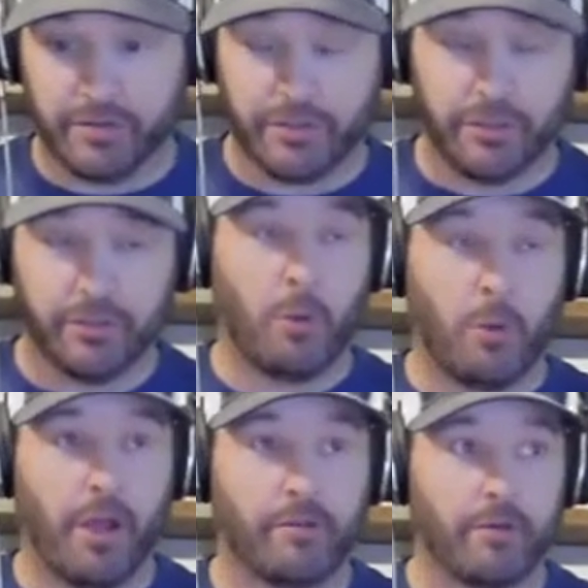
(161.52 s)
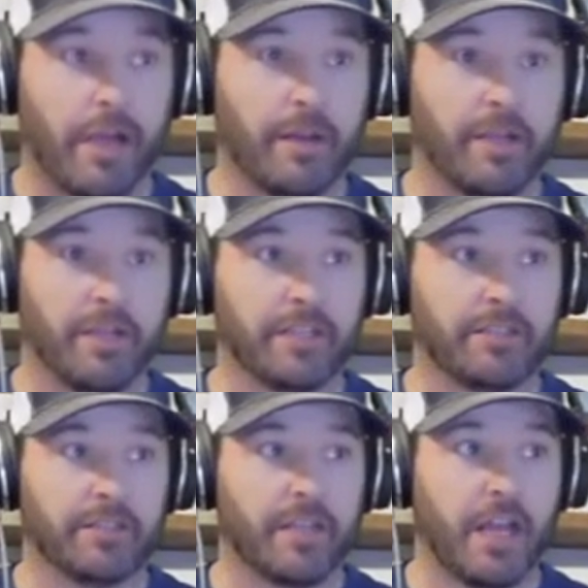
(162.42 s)
to your point, right? I mean,
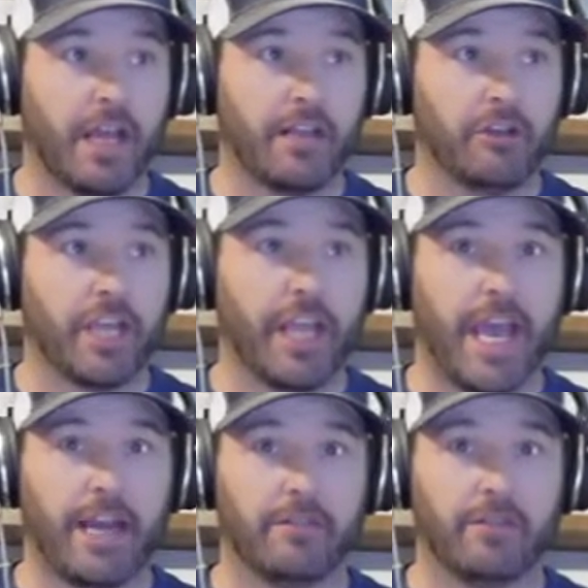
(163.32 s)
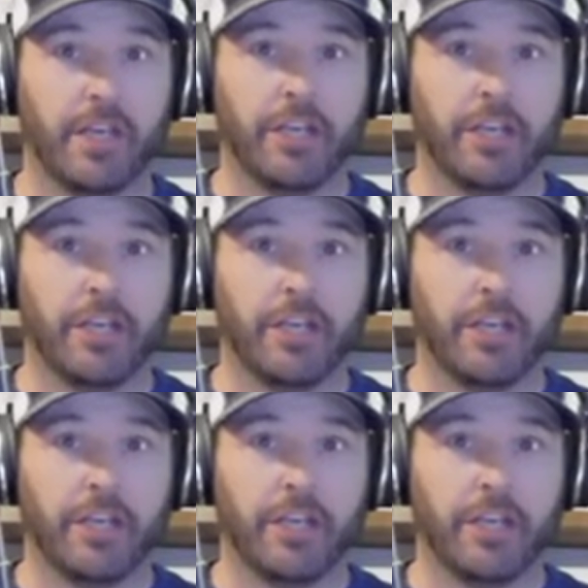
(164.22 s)
it's uh, looking at it,